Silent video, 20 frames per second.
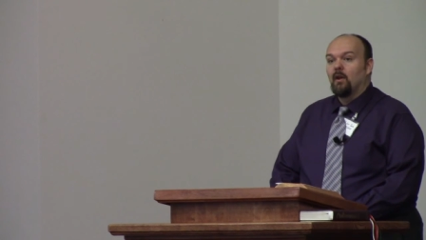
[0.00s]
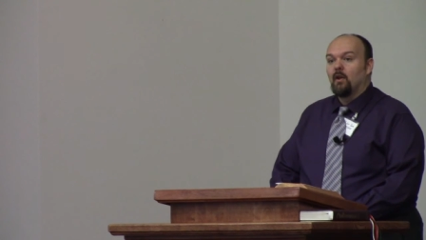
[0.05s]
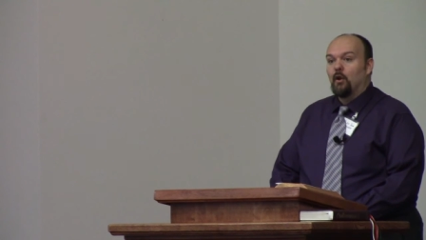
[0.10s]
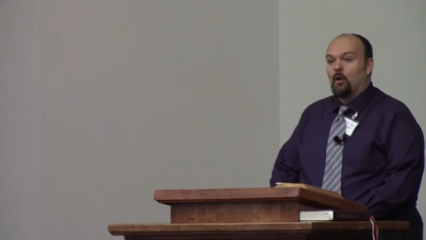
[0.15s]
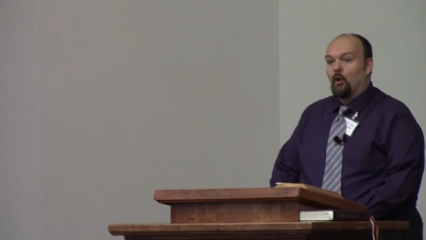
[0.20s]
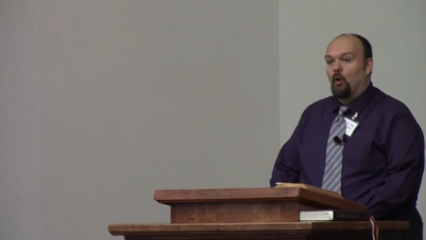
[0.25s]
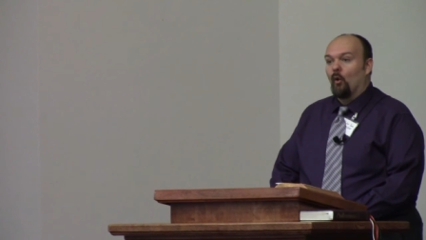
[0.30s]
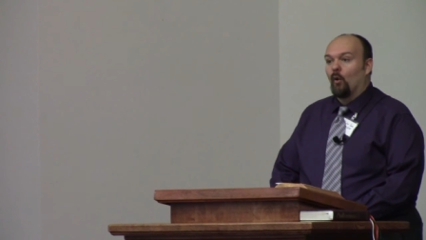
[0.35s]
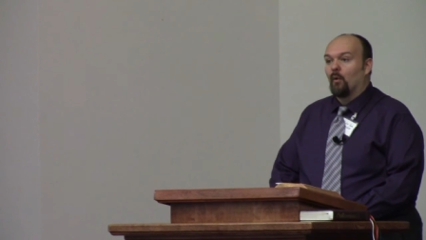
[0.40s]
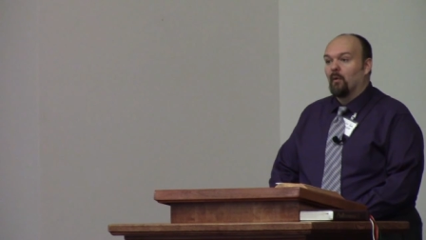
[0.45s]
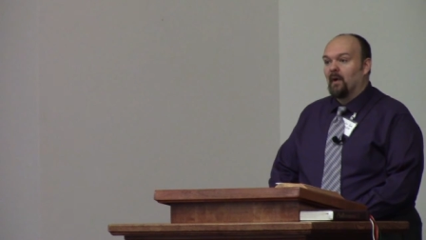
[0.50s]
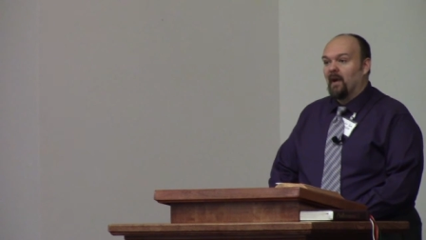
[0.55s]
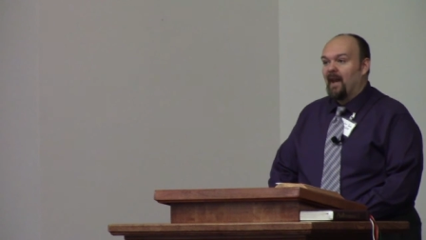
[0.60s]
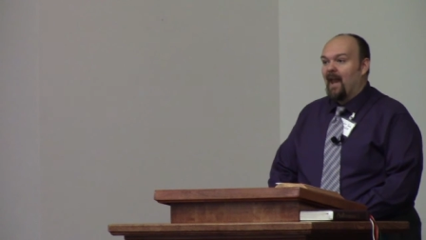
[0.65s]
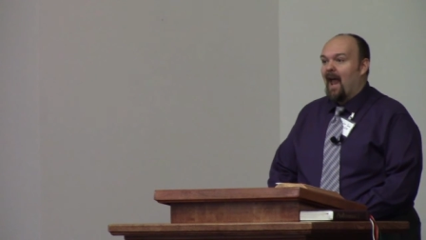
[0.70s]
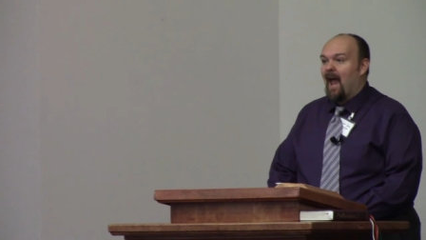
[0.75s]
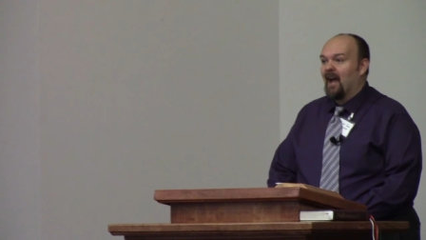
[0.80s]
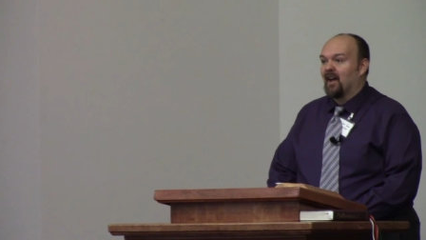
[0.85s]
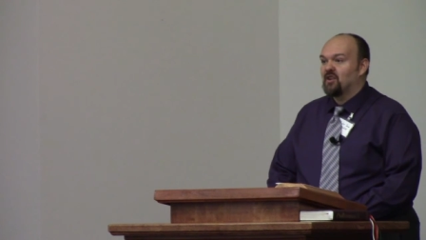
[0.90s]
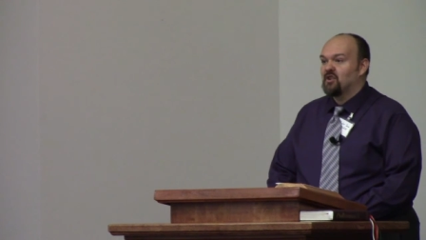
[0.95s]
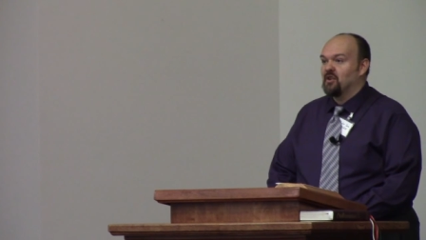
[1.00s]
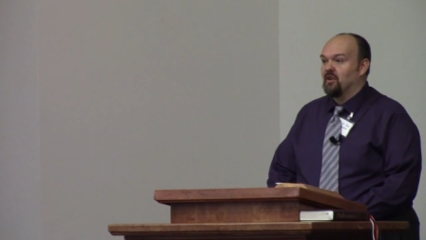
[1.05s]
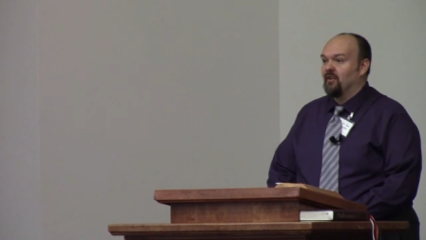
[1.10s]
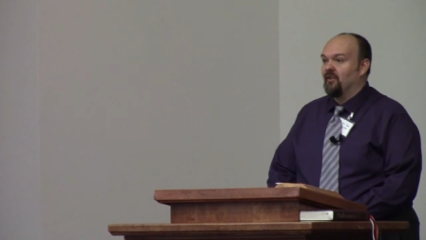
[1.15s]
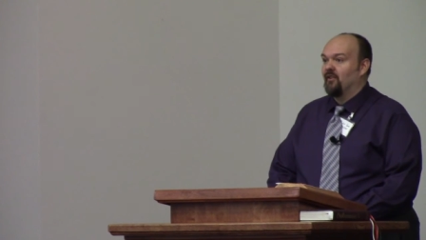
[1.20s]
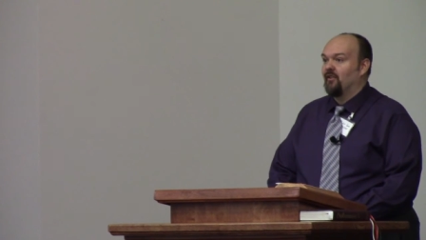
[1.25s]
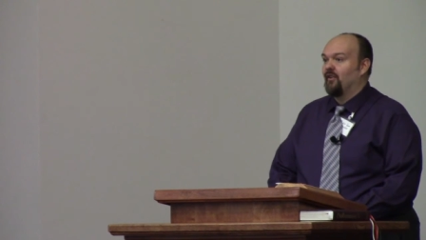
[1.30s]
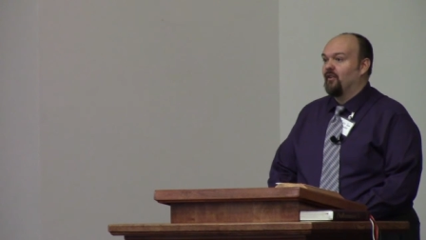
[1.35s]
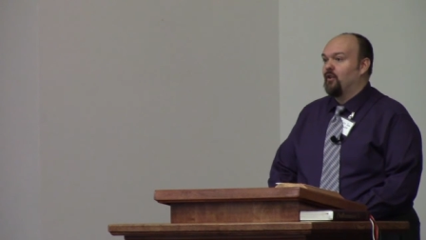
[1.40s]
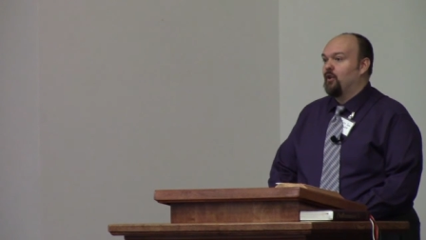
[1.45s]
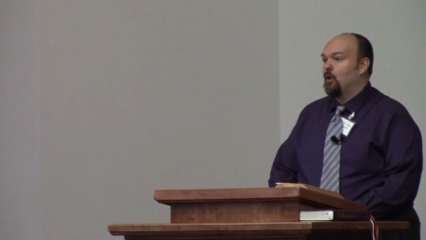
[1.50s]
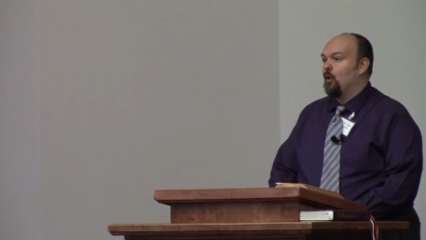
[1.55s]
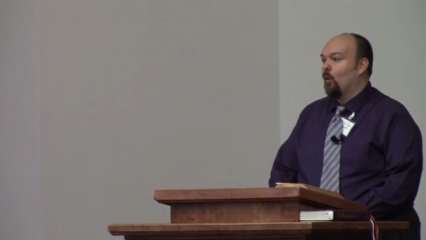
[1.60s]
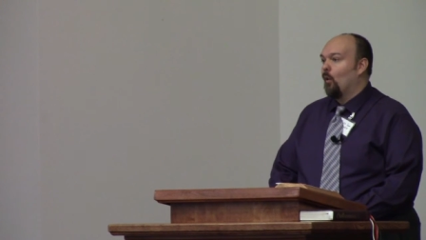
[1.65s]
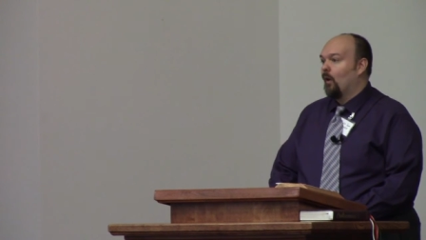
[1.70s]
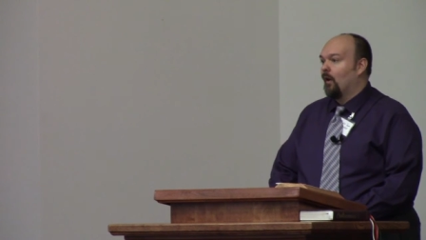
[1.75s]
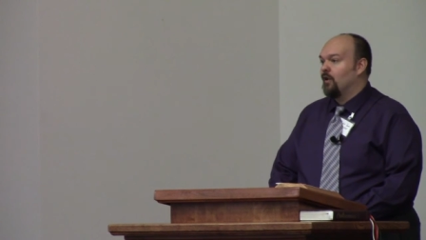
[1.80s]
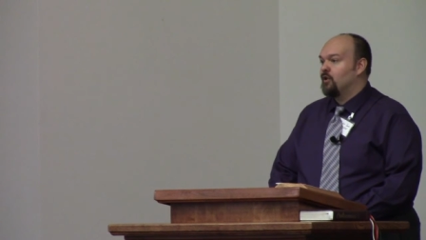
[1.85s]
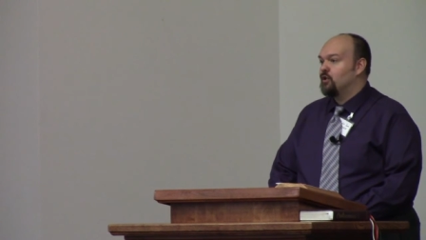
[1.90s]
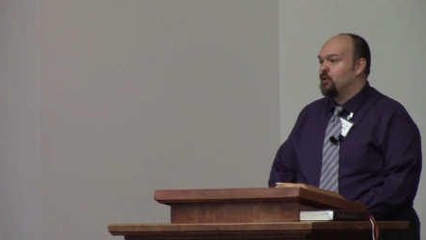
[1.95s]
your reactions and
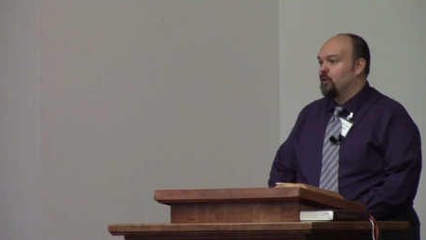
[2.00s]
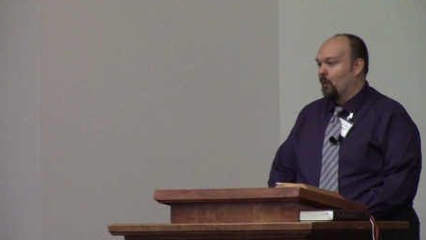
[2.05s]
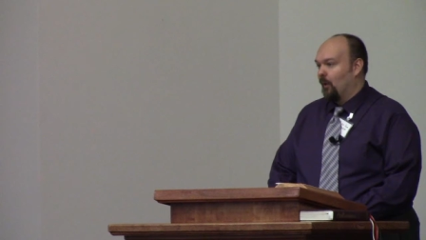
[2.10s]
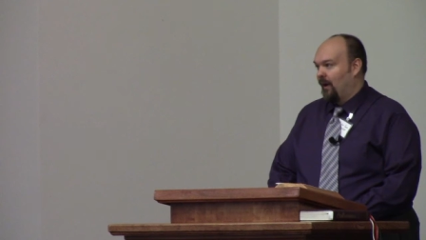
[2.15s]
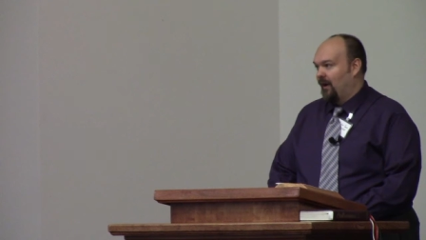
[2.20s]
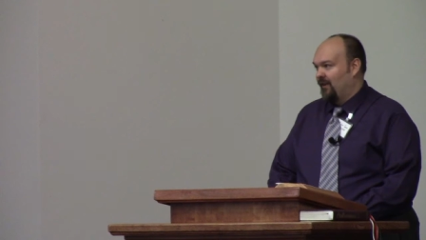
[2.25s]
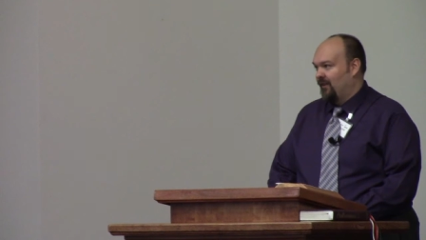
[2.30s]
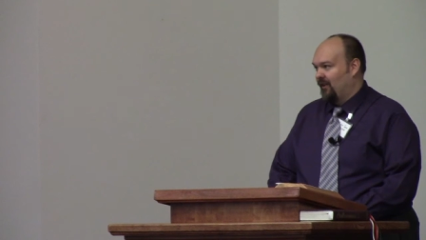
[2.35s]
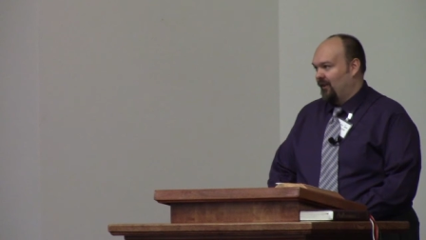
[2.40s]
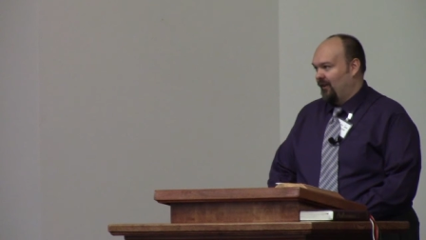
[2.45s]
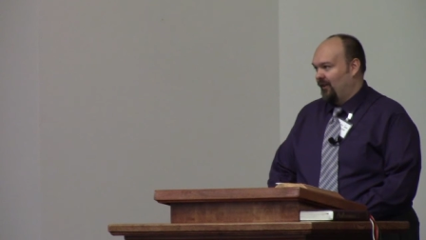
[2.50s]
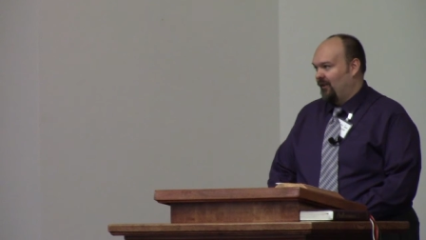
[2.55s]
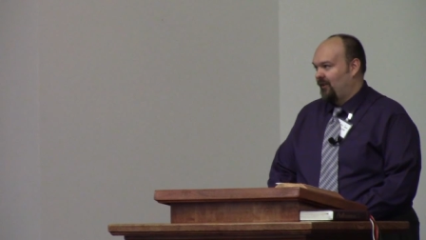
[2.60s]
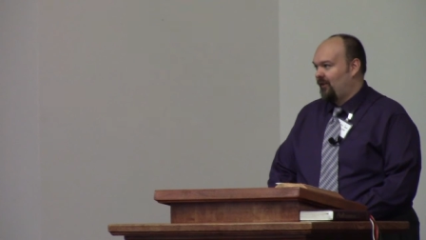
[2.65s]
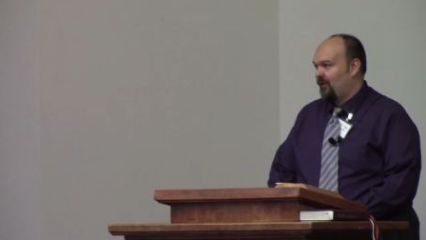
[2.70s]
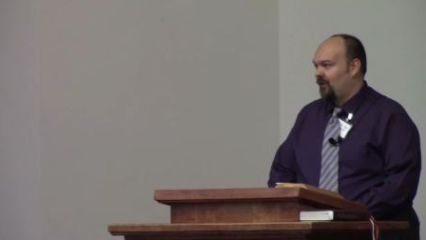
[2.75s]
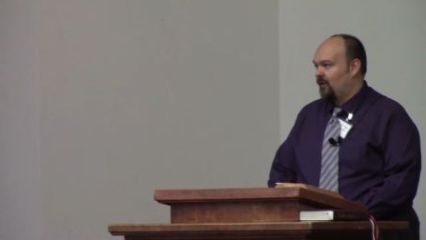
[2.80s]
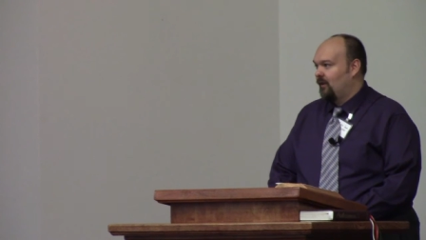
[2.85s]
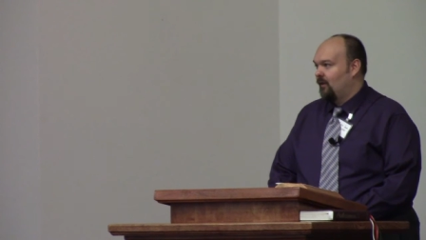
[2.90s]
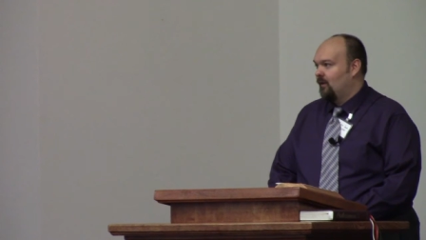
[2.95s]
your choices?